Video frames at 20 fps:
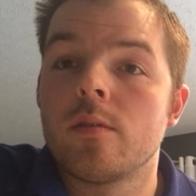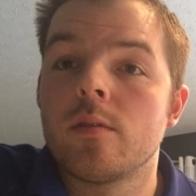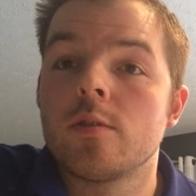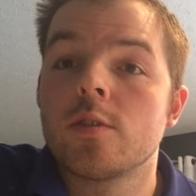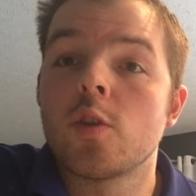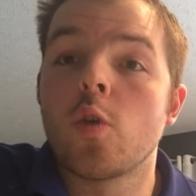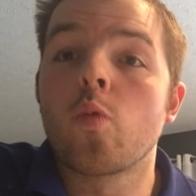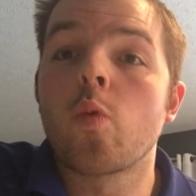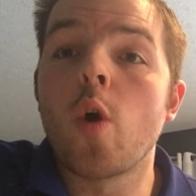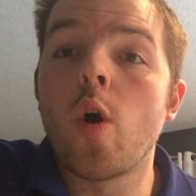
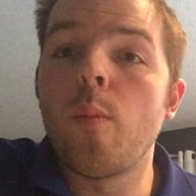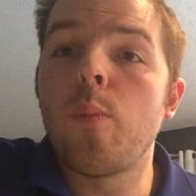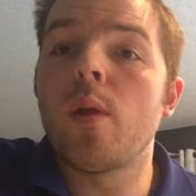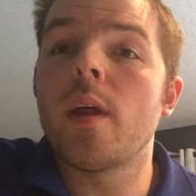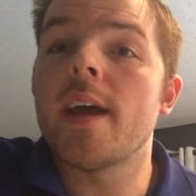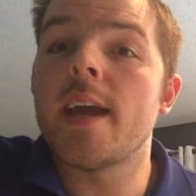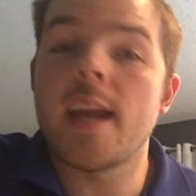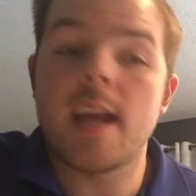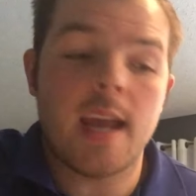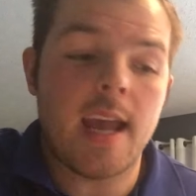So role
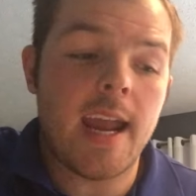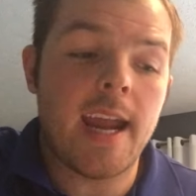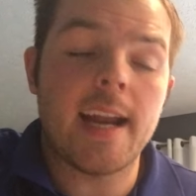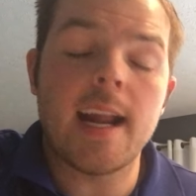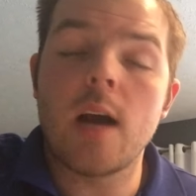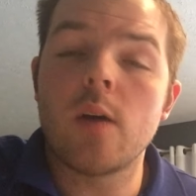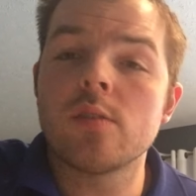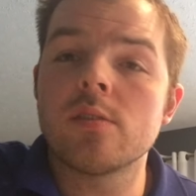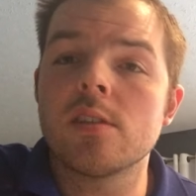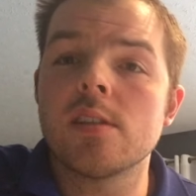play
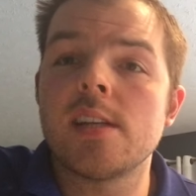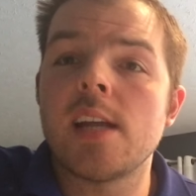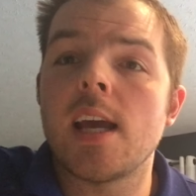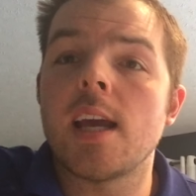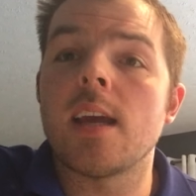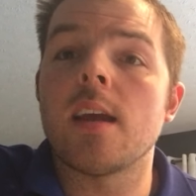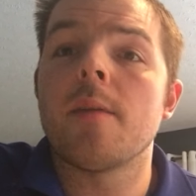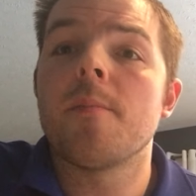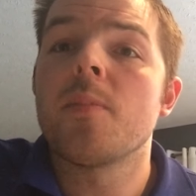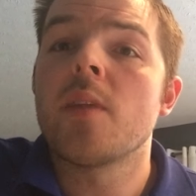8 hours a
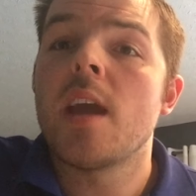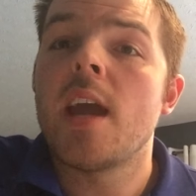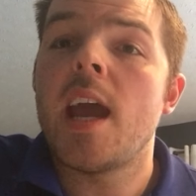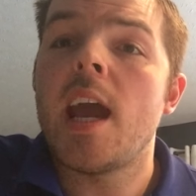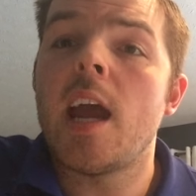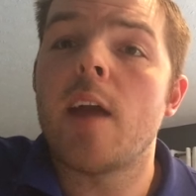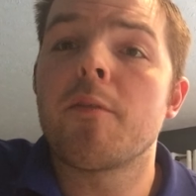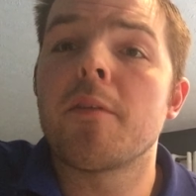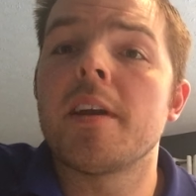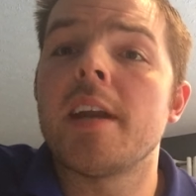day,
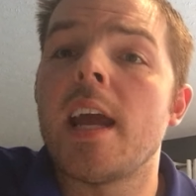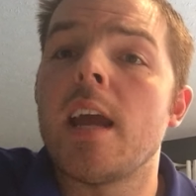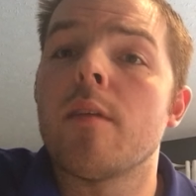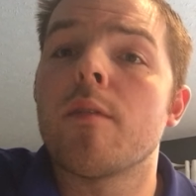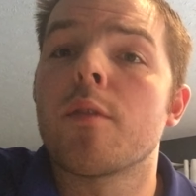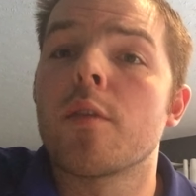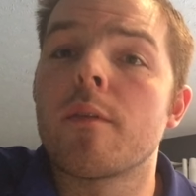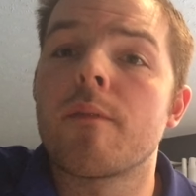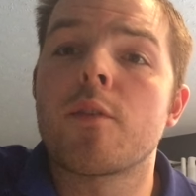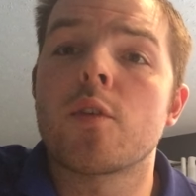every day
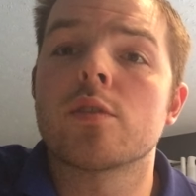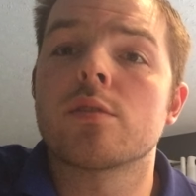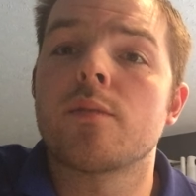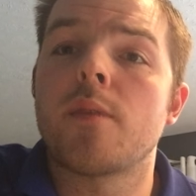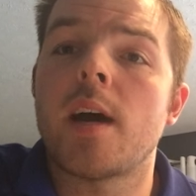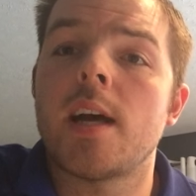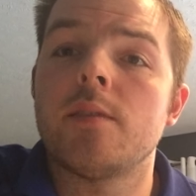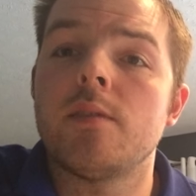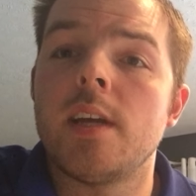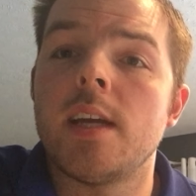for the first
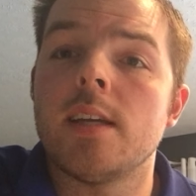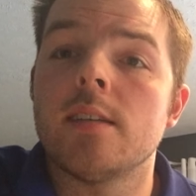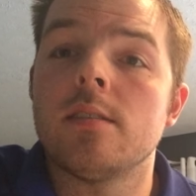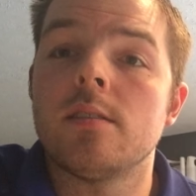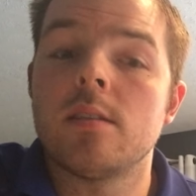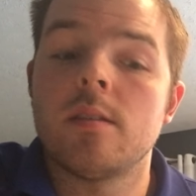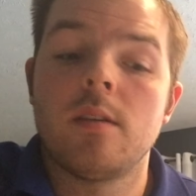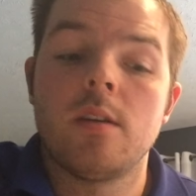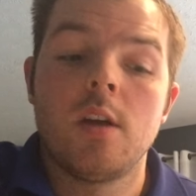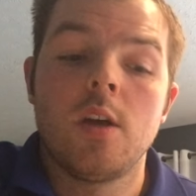5
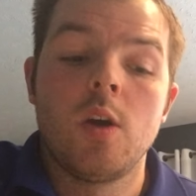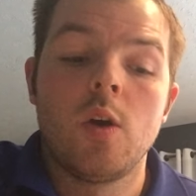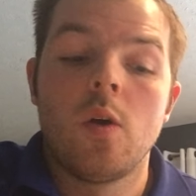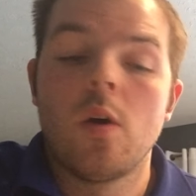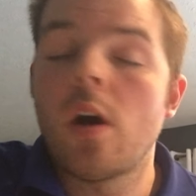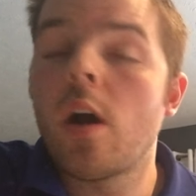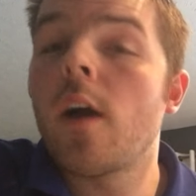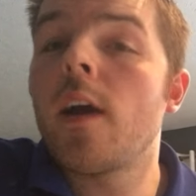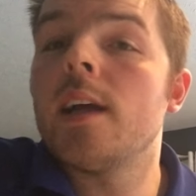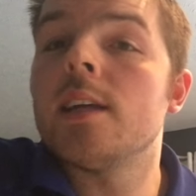days.
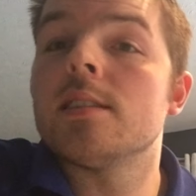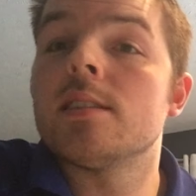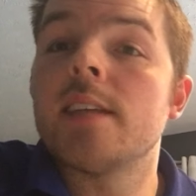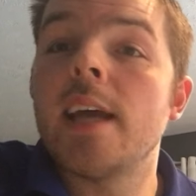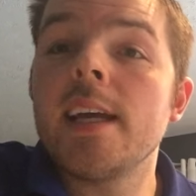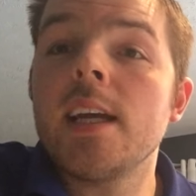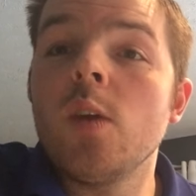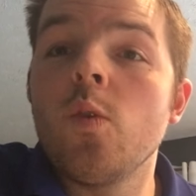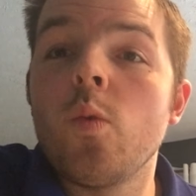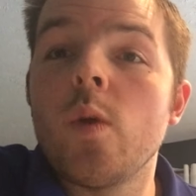All right,
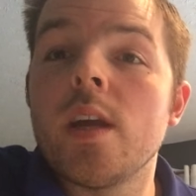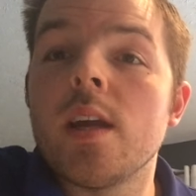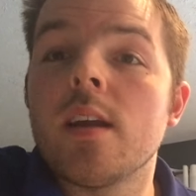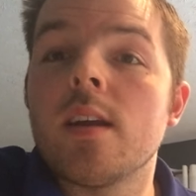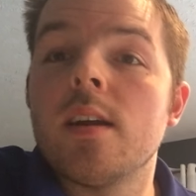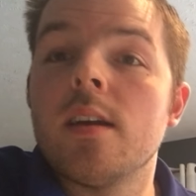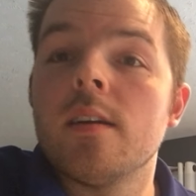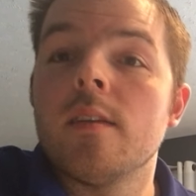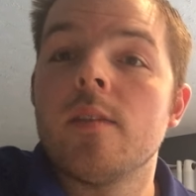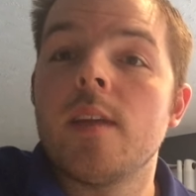second
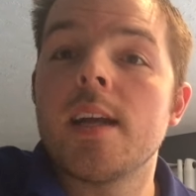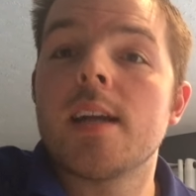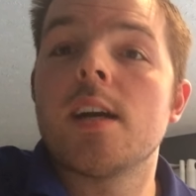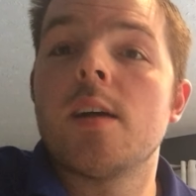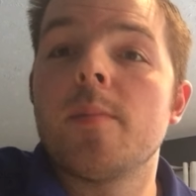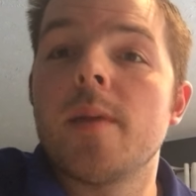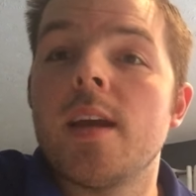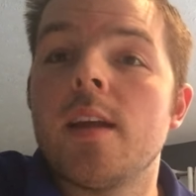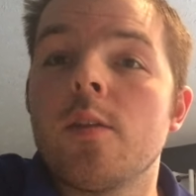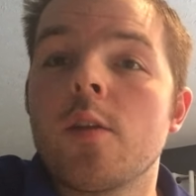week, they
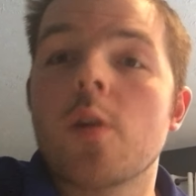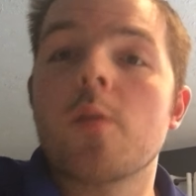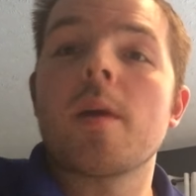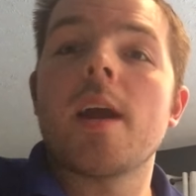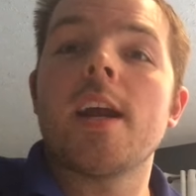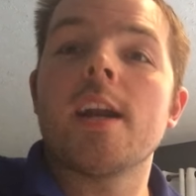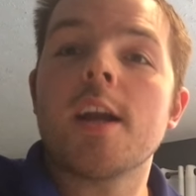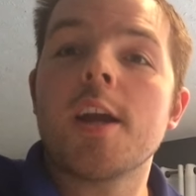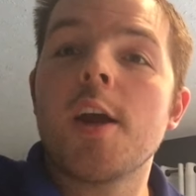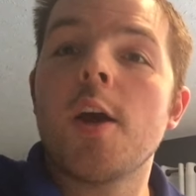come in. They're
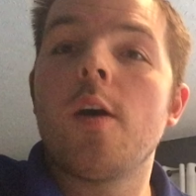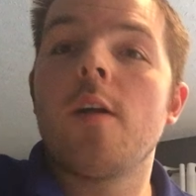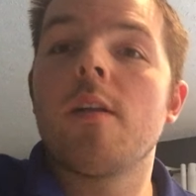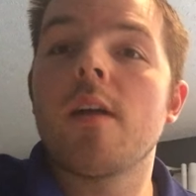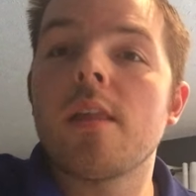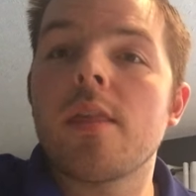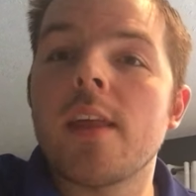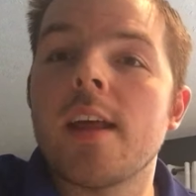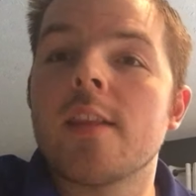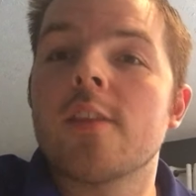ready to go.
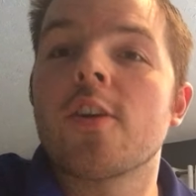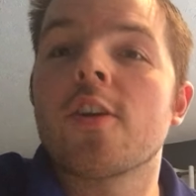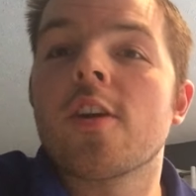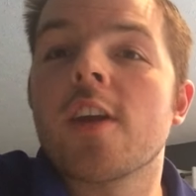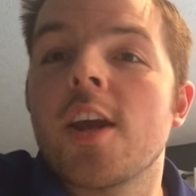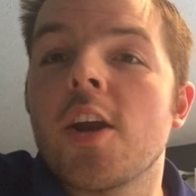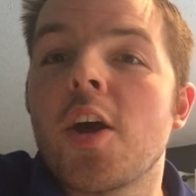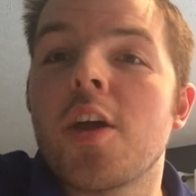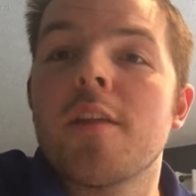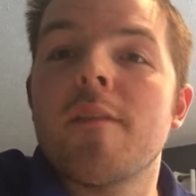They think they're
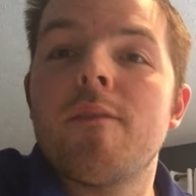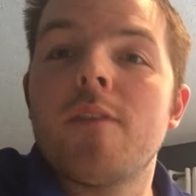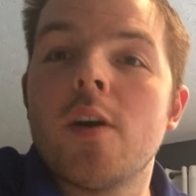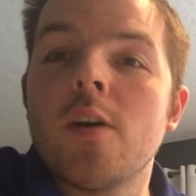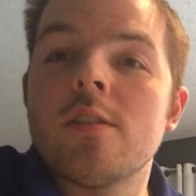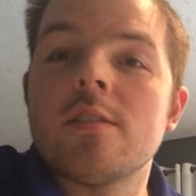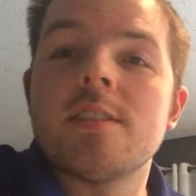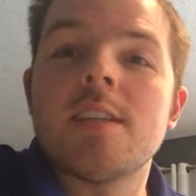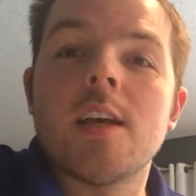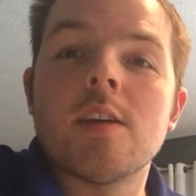going to get on the
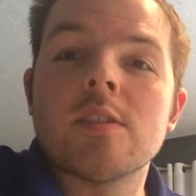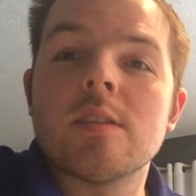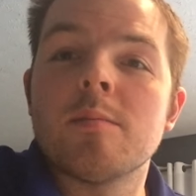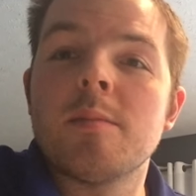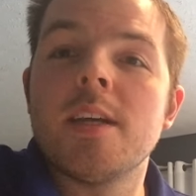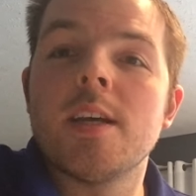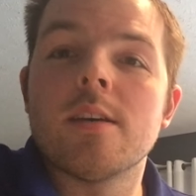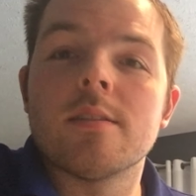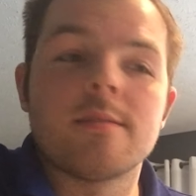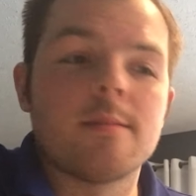phone and sell some
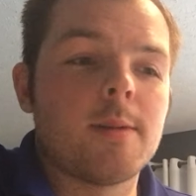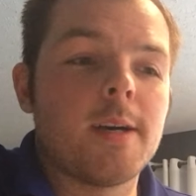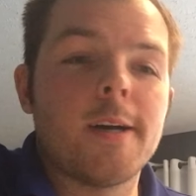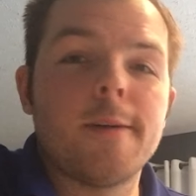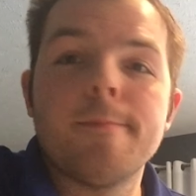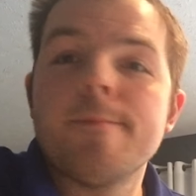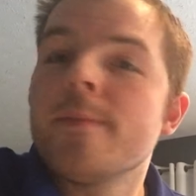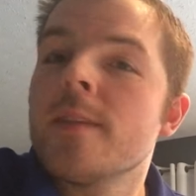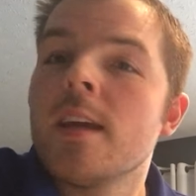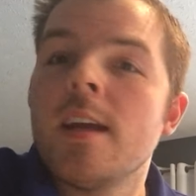deals.
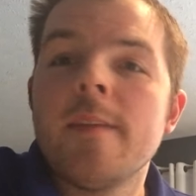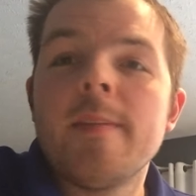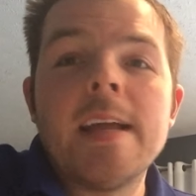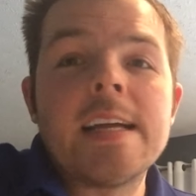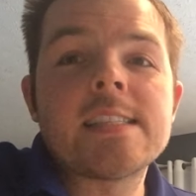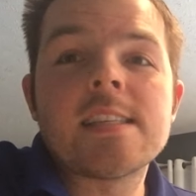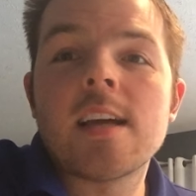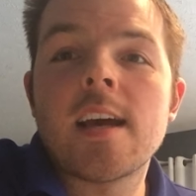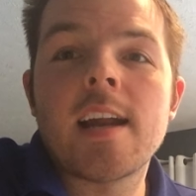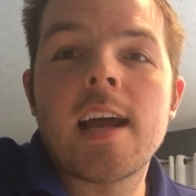Well,
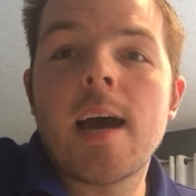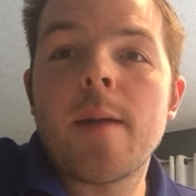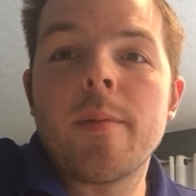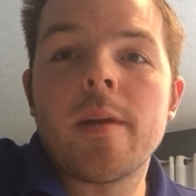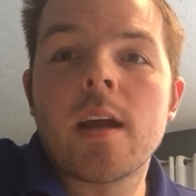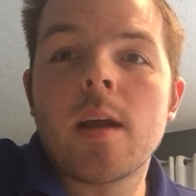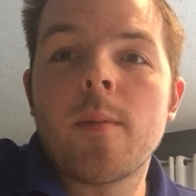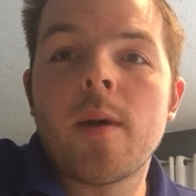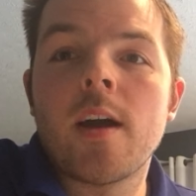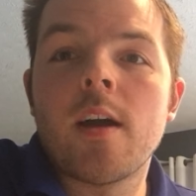that's not
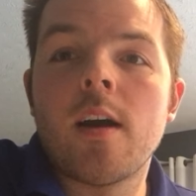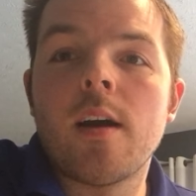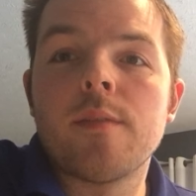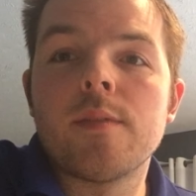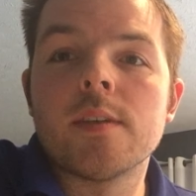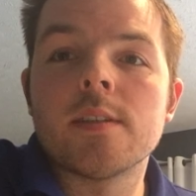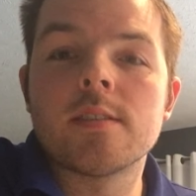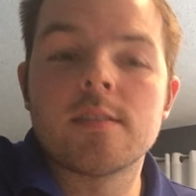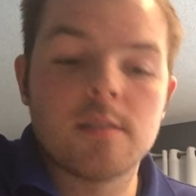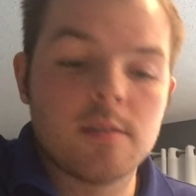happening in my
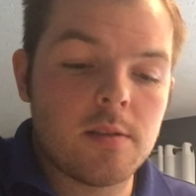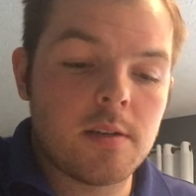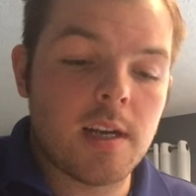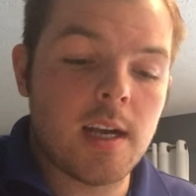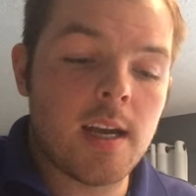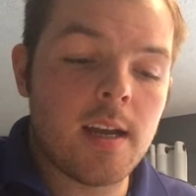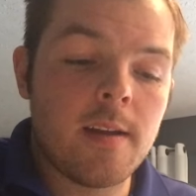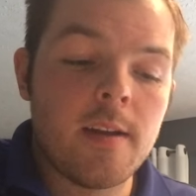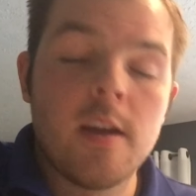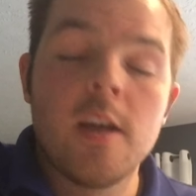office,
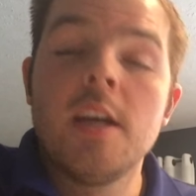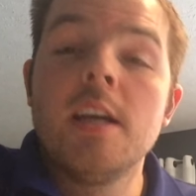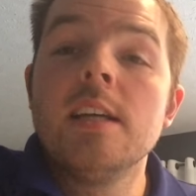okay?